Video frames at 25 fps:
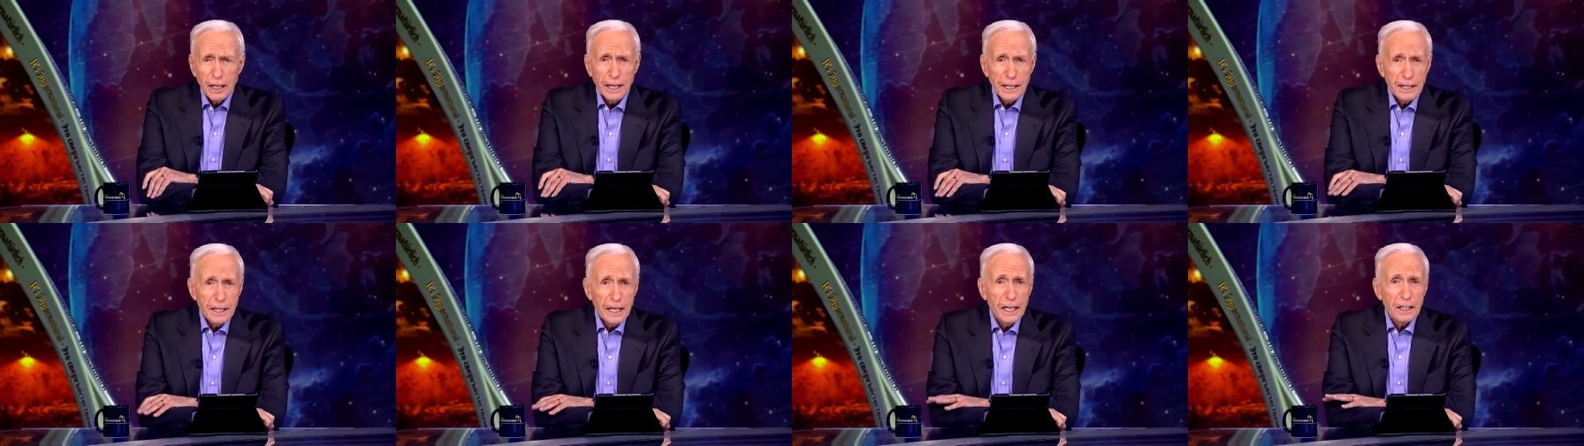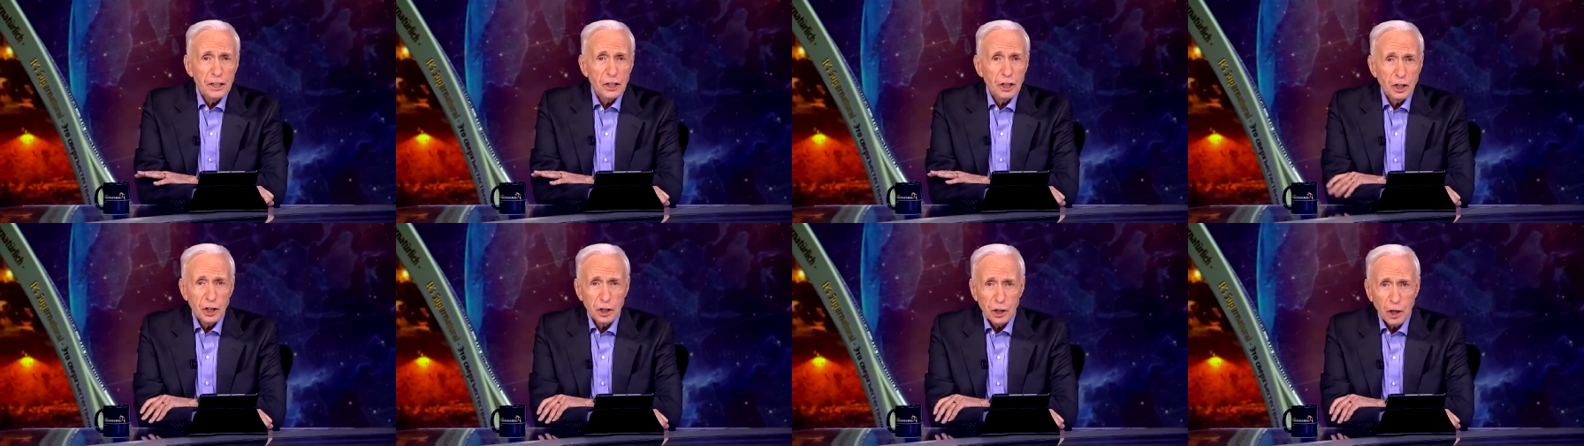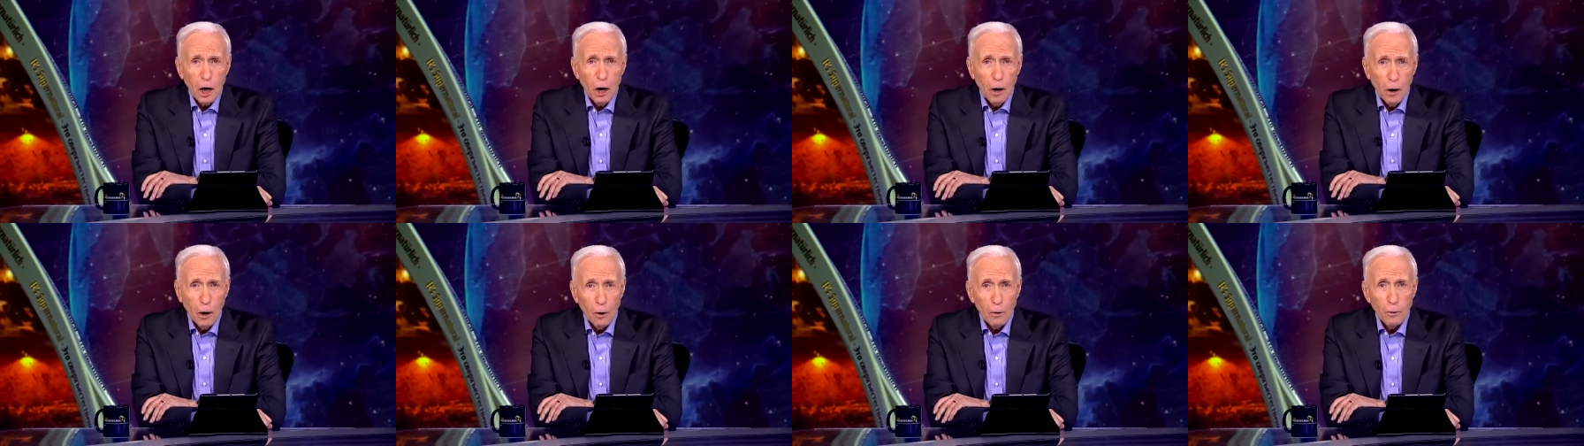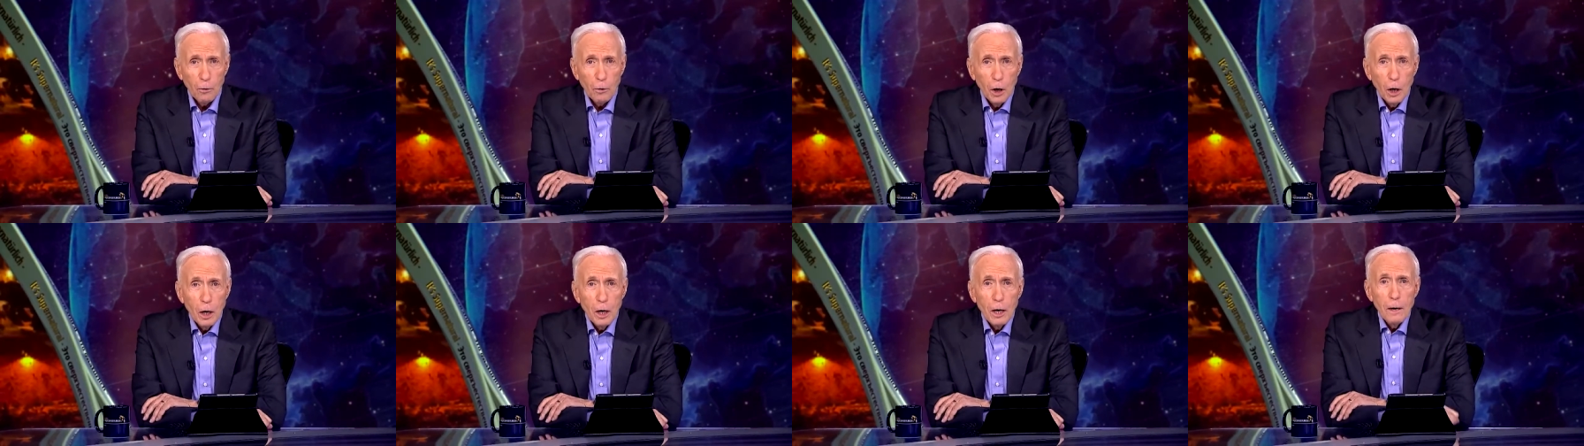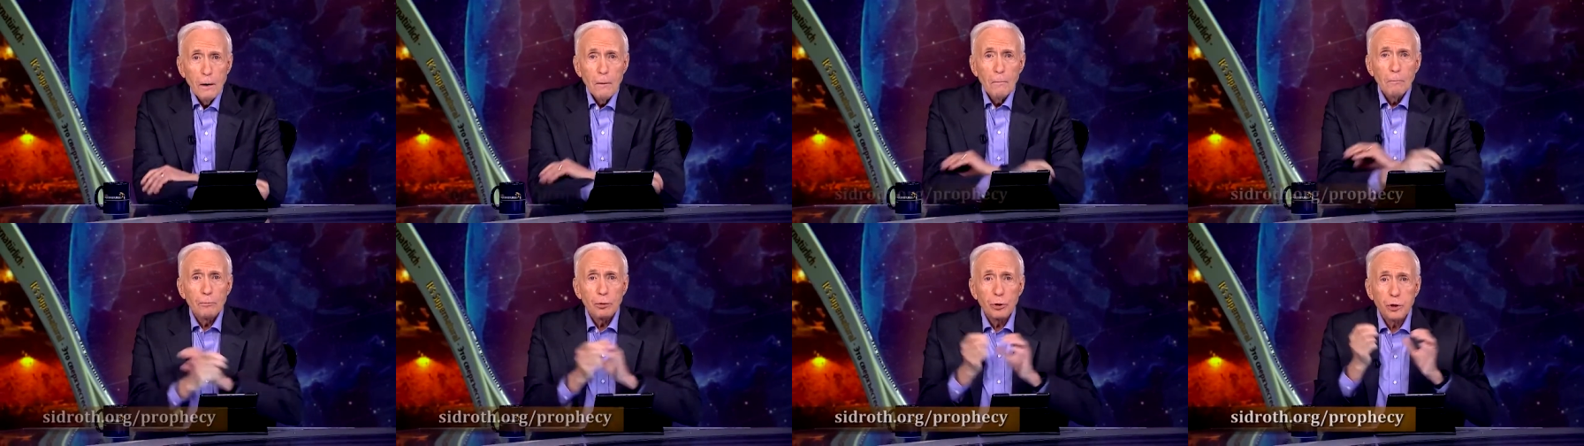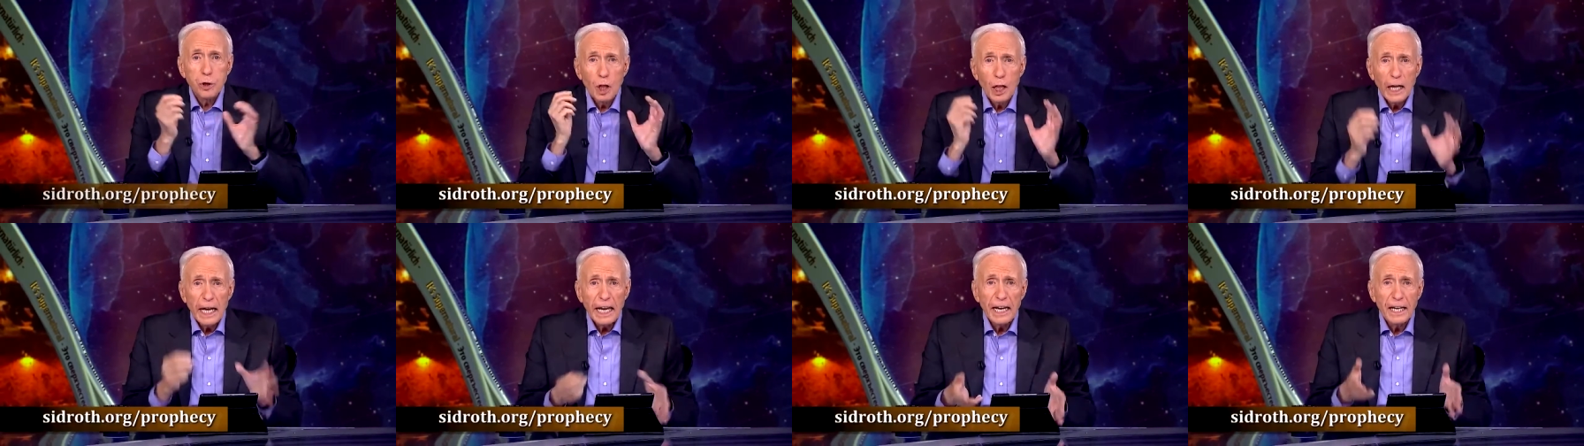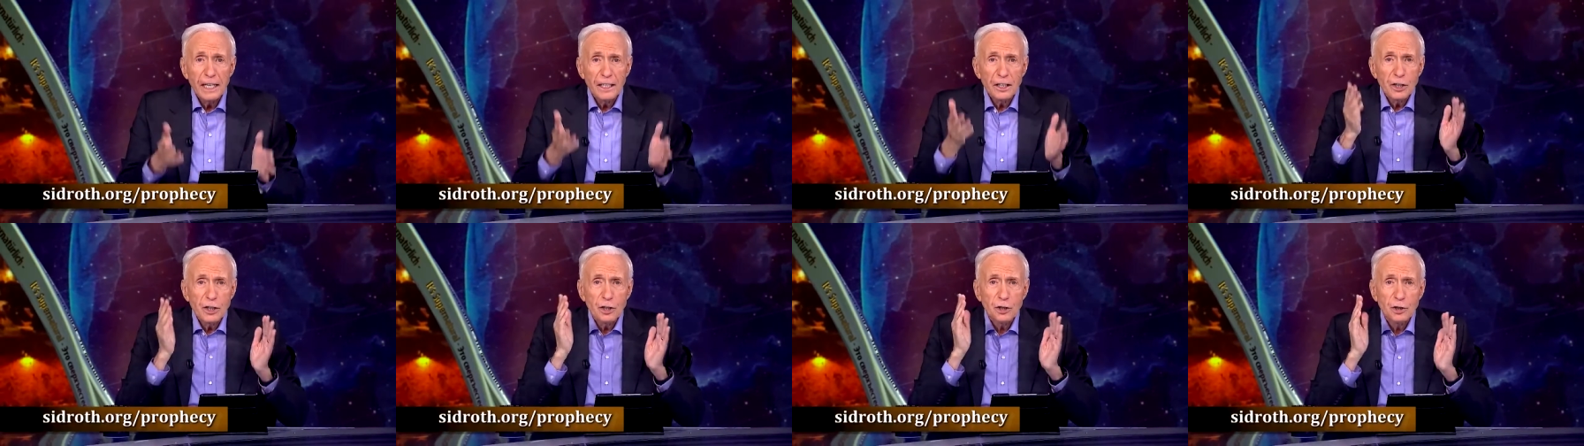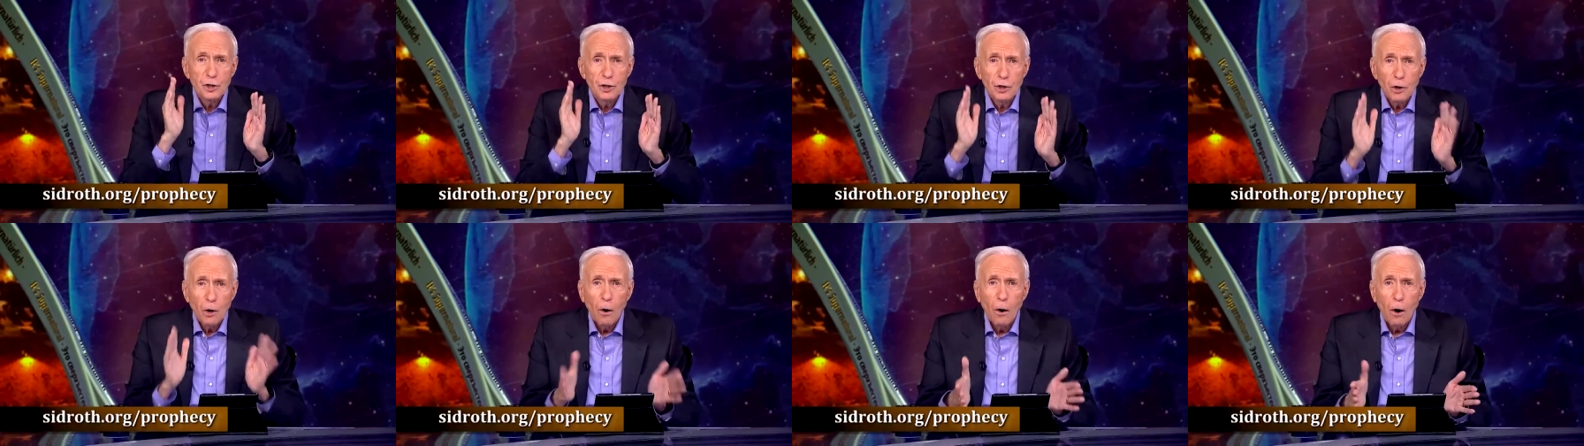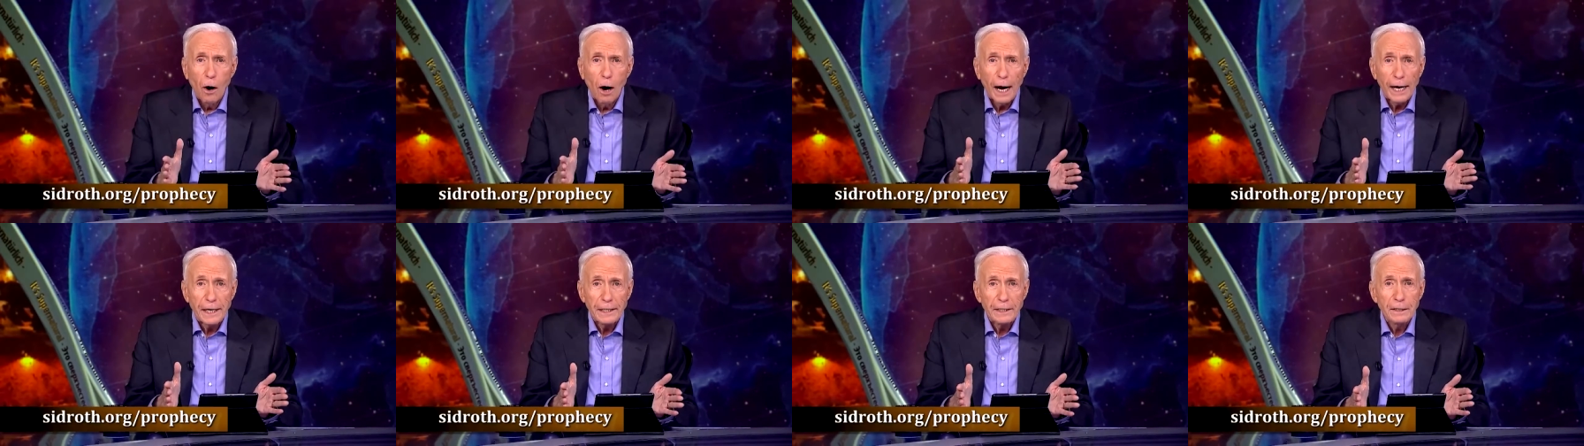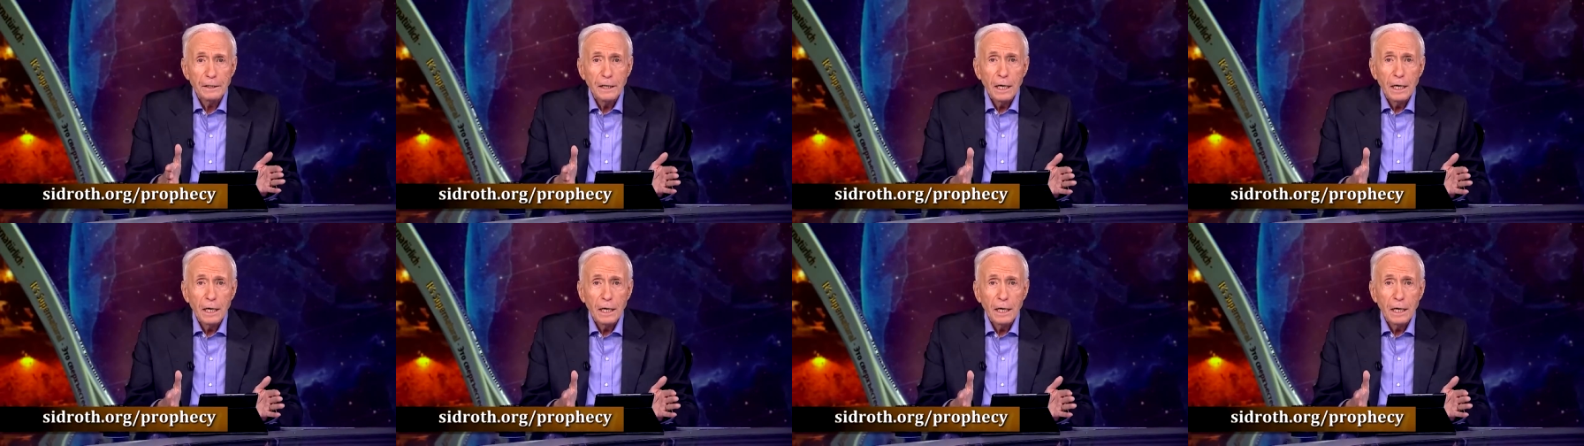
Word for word: of this show, please join